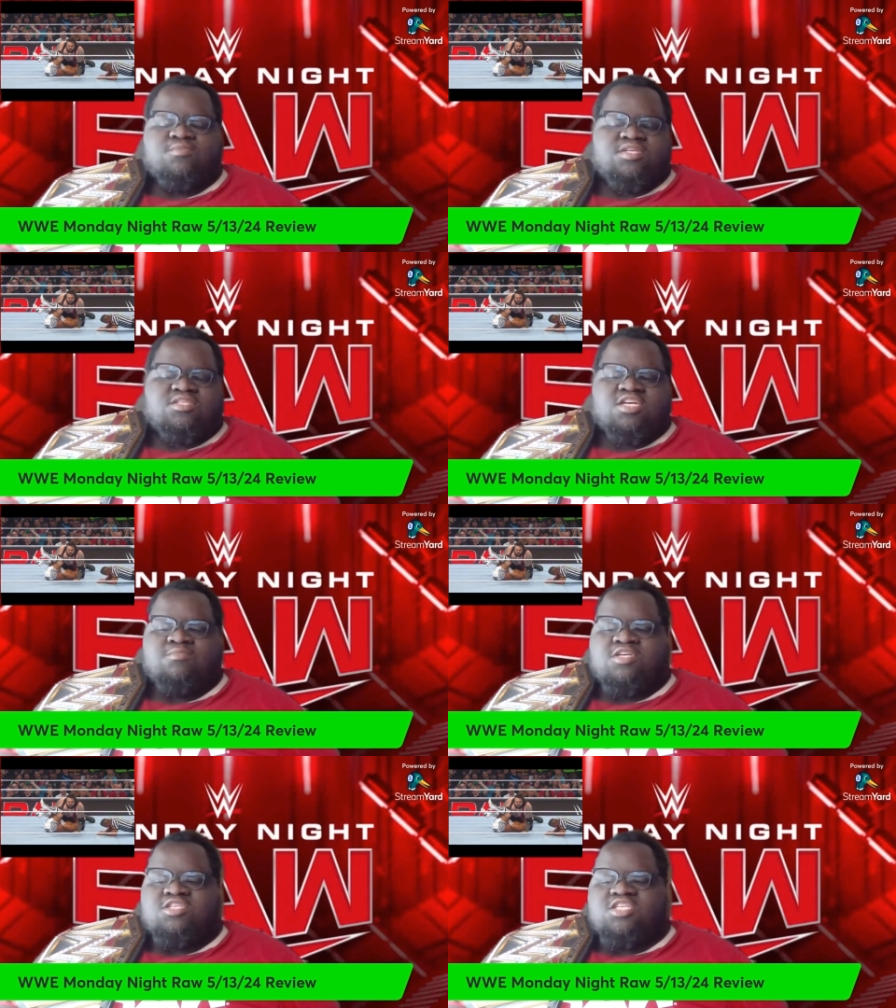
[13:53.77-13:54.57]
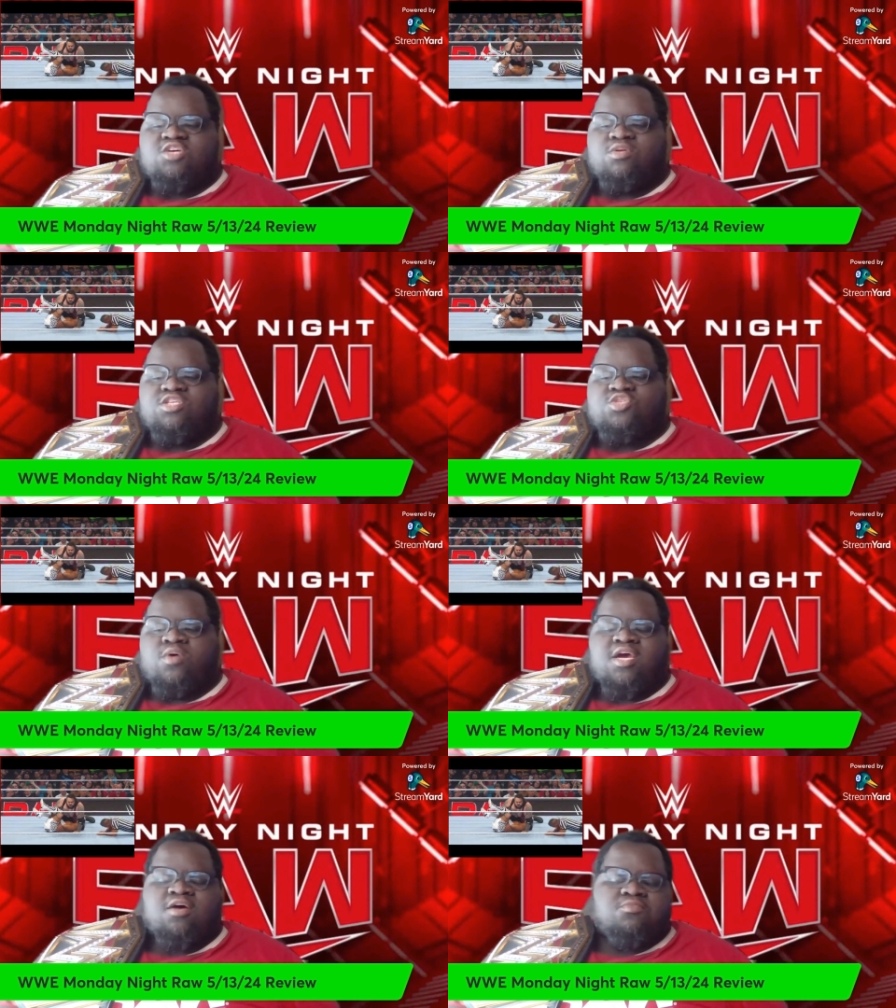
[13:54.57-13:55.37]
in the tournament, he said he would have
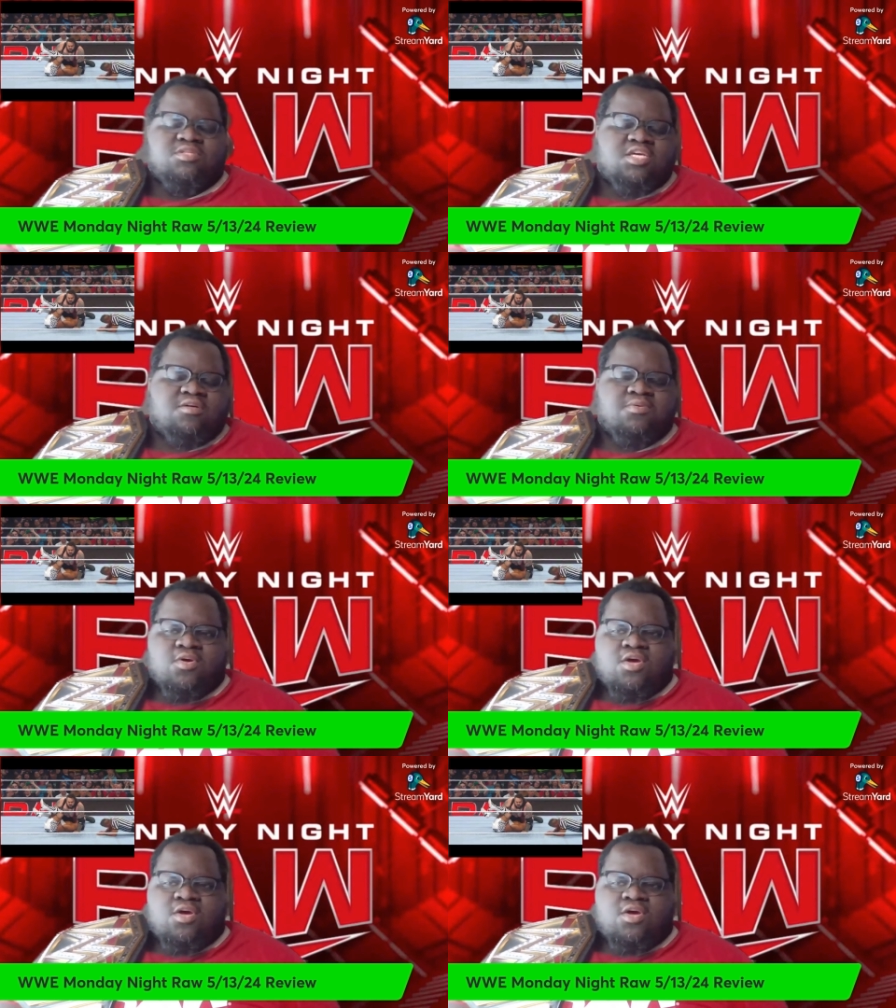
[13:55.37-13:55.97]
swam with them